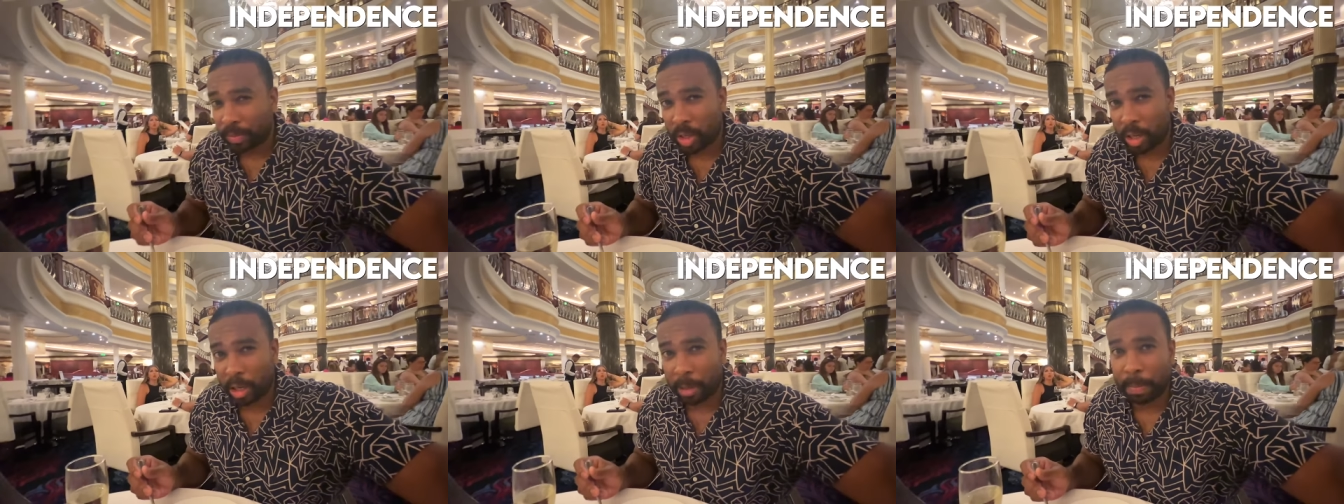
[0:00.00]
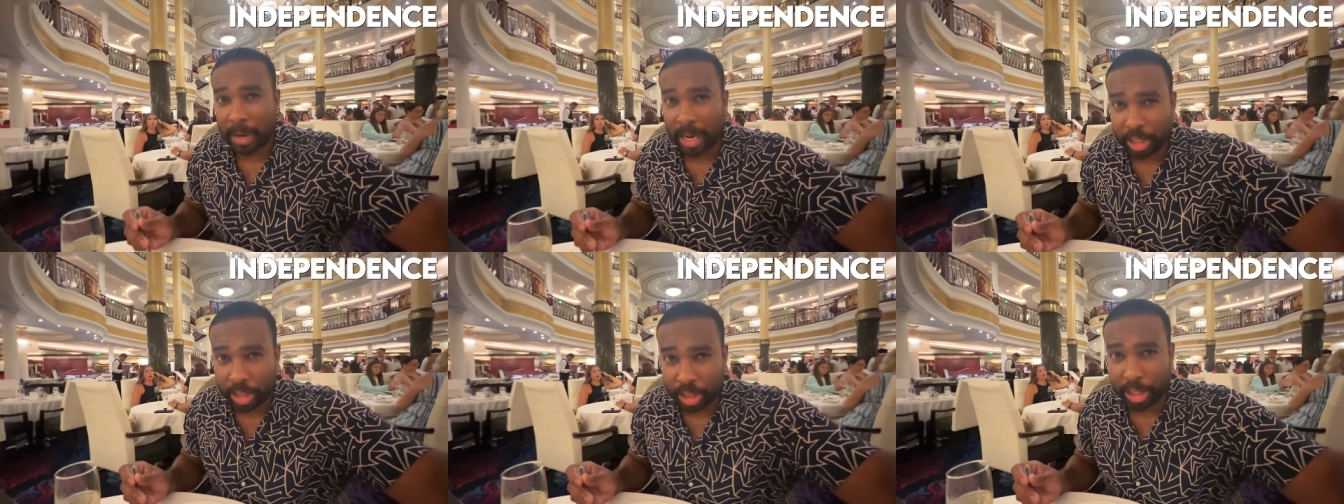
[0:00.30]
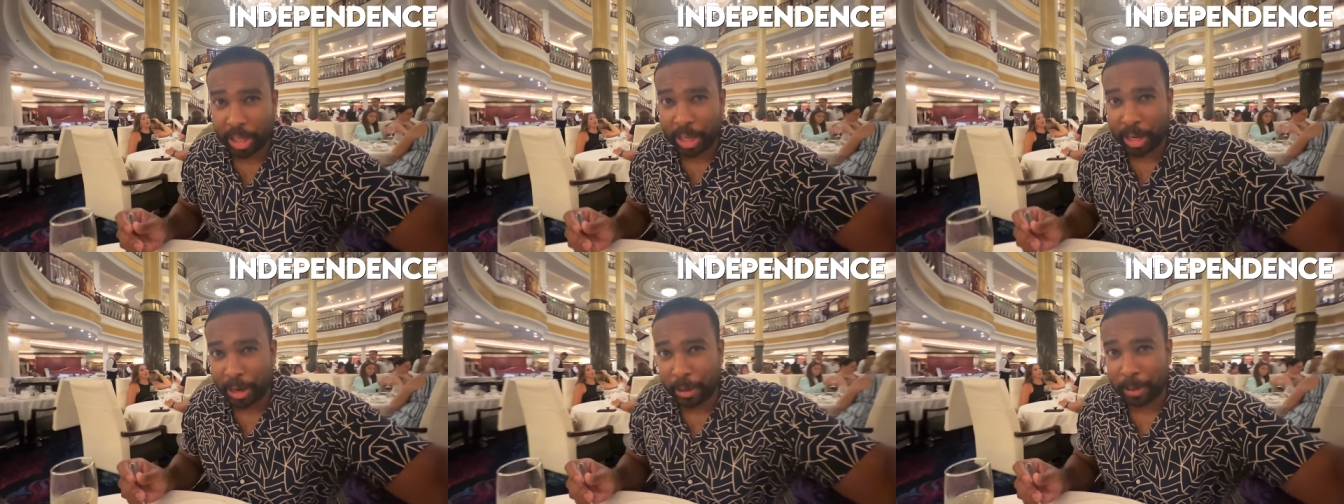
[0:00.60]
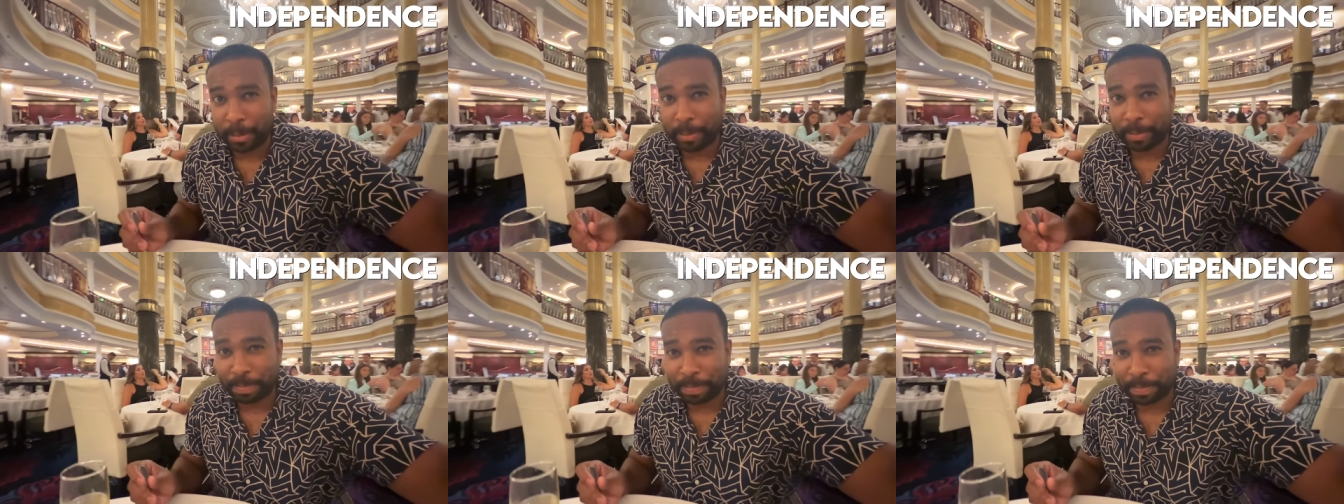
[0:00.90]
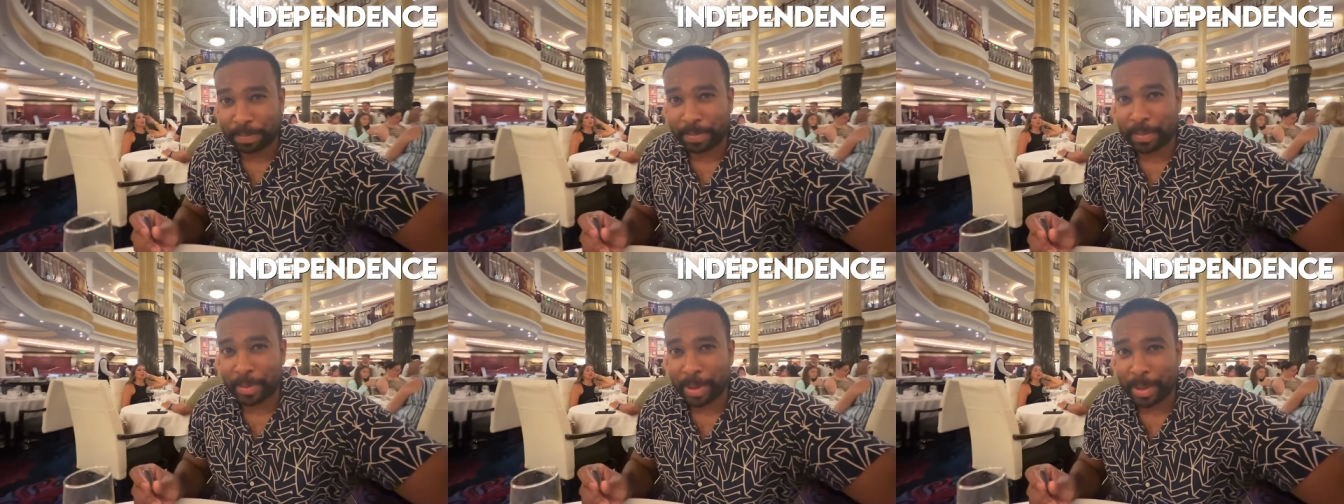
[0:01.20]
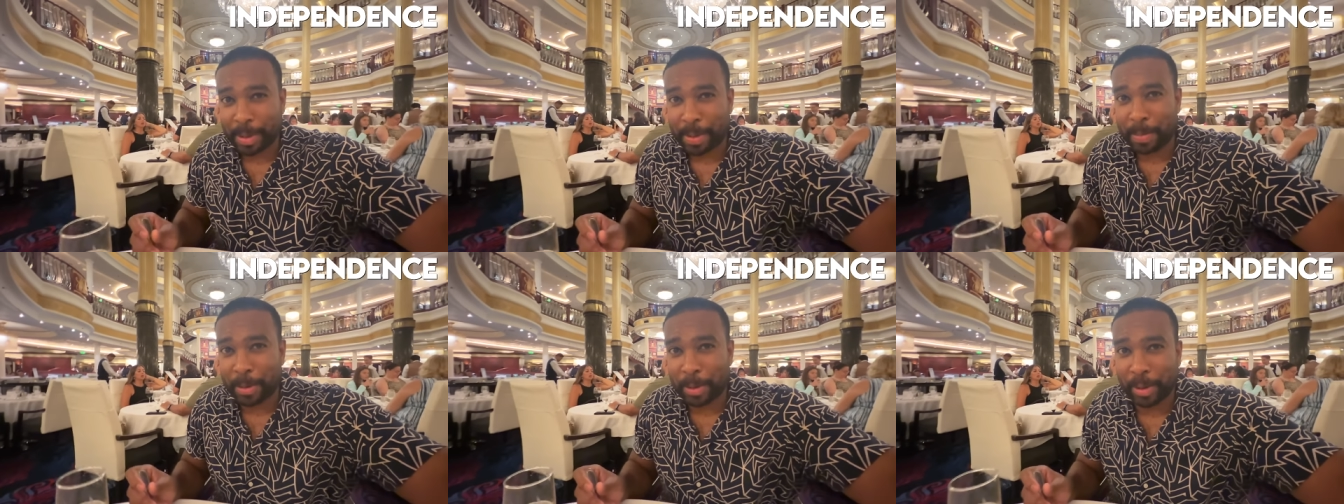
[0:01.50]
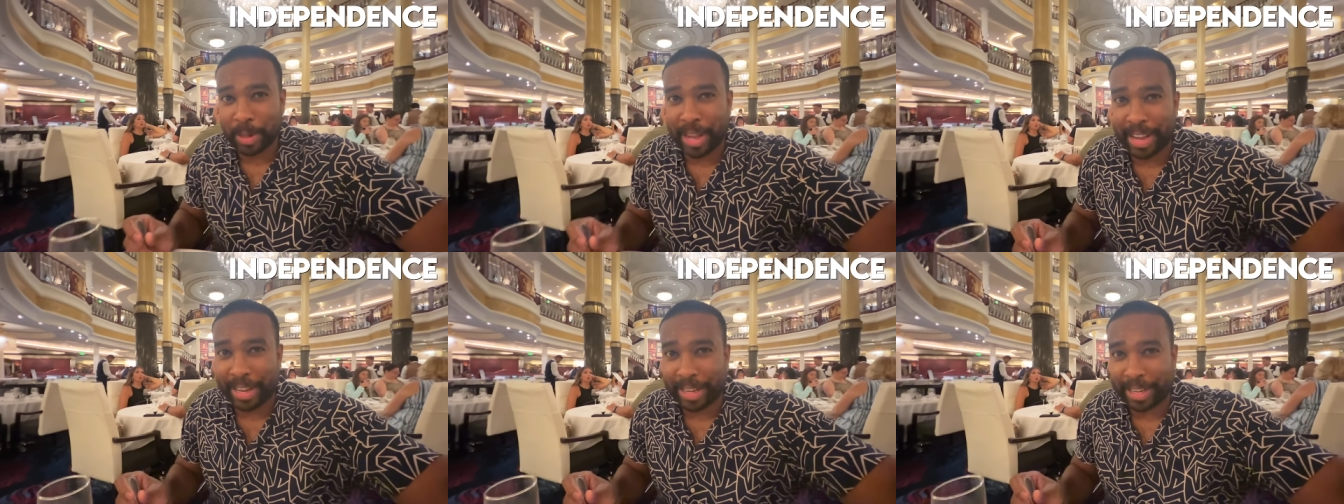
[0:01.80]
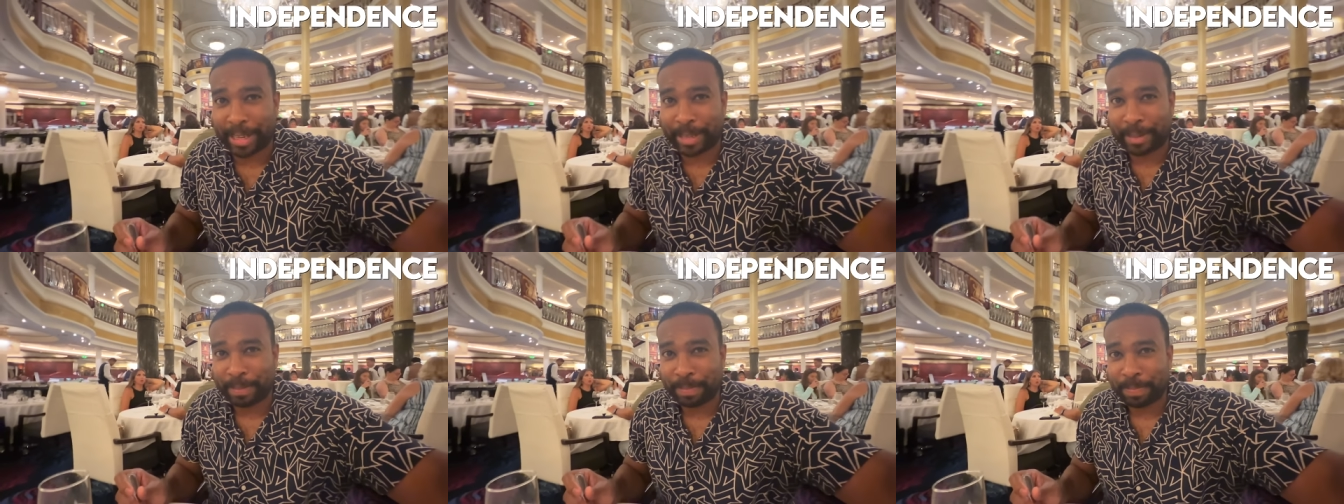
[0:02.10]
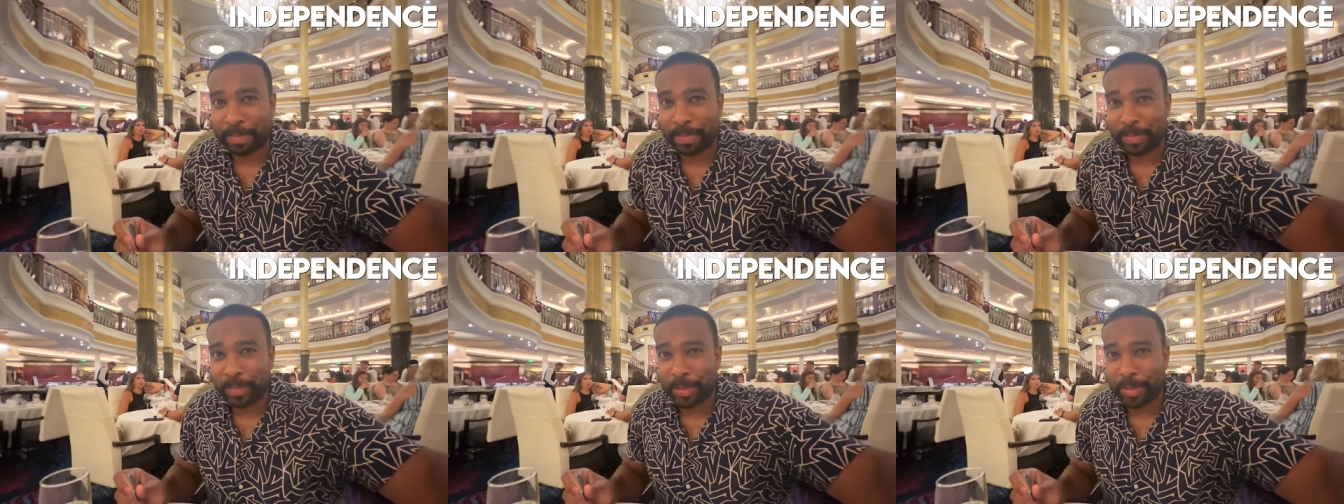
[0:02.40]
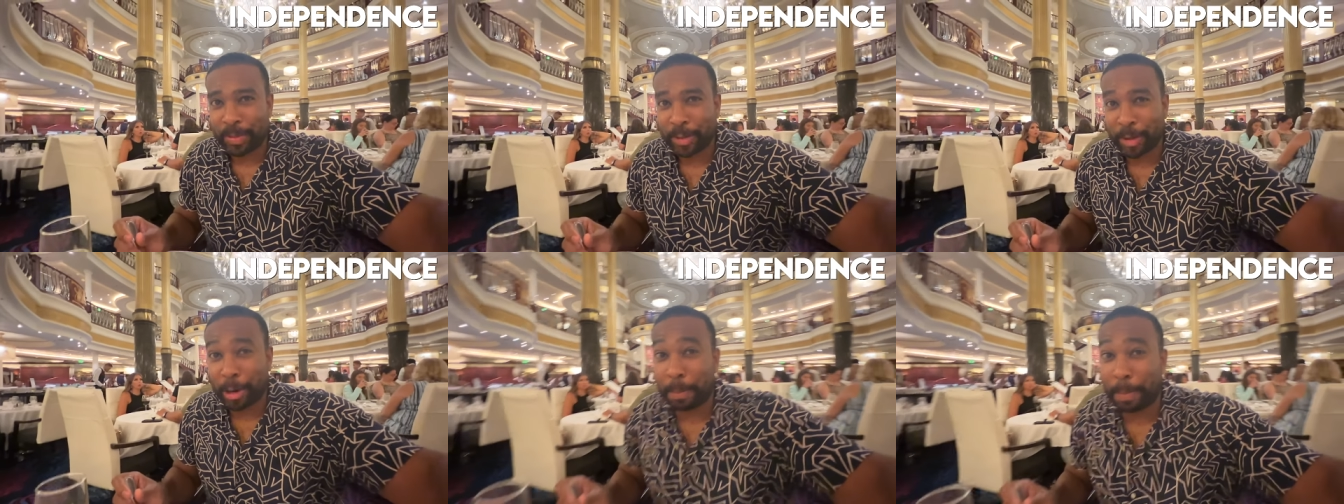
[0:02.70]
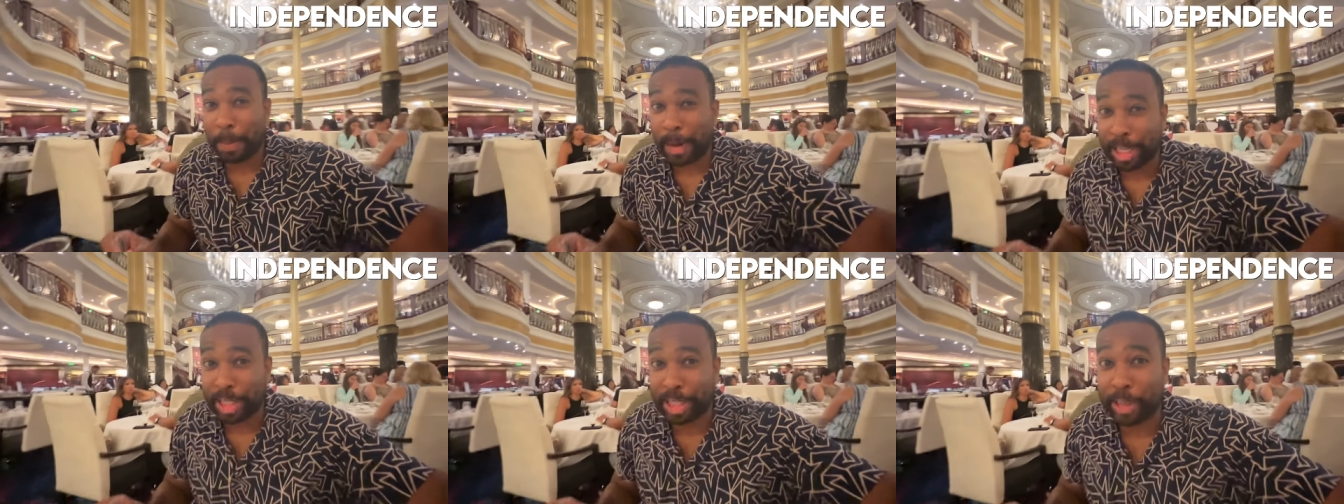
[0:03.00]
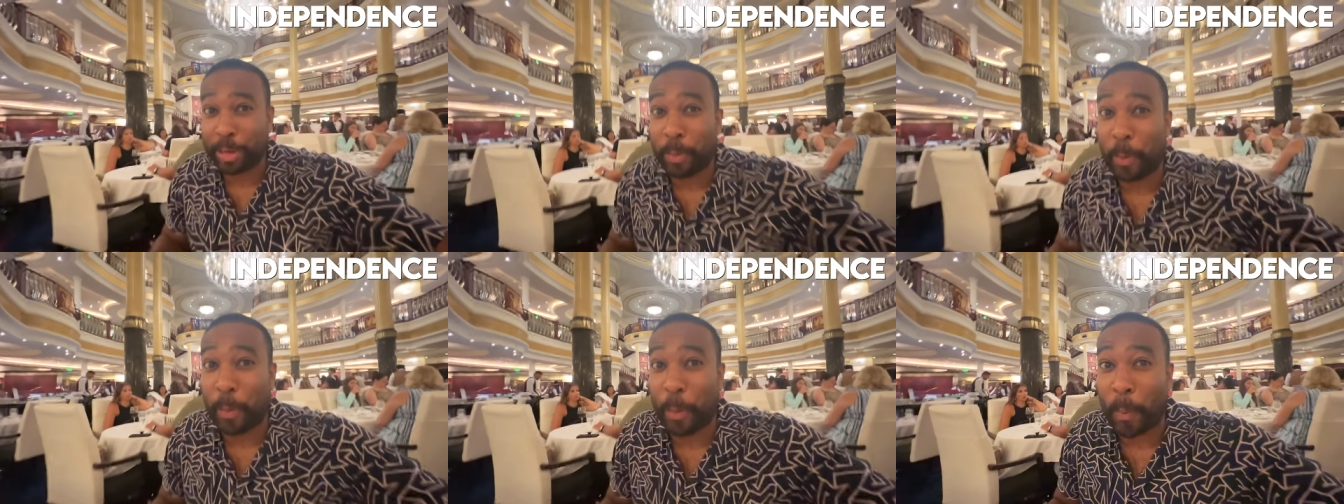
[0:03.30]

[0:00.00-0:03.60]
Carpaccio, more like carpaccio.